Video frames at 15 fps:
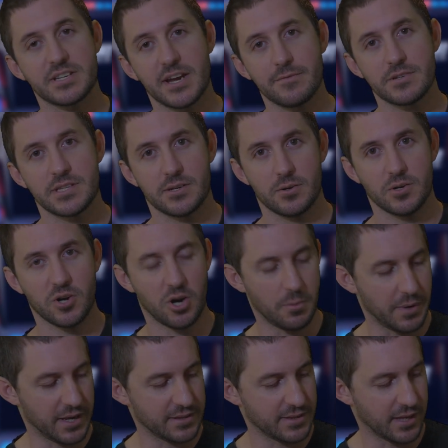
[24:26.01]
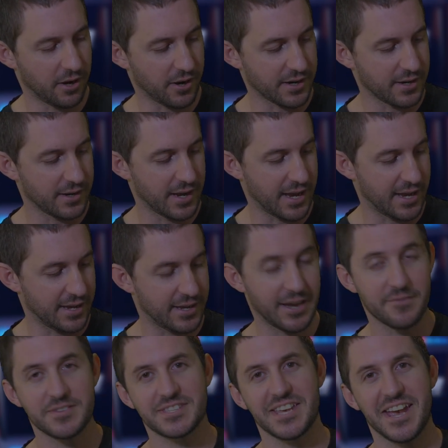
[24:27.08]
every single comment that I
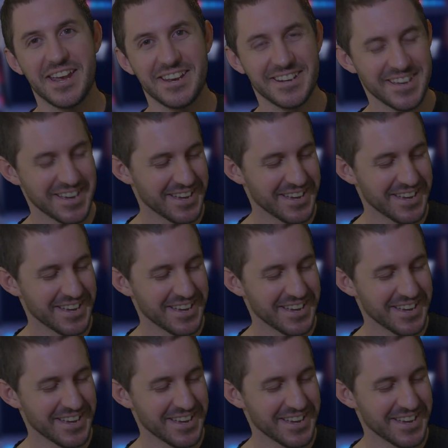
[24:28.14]
have seen.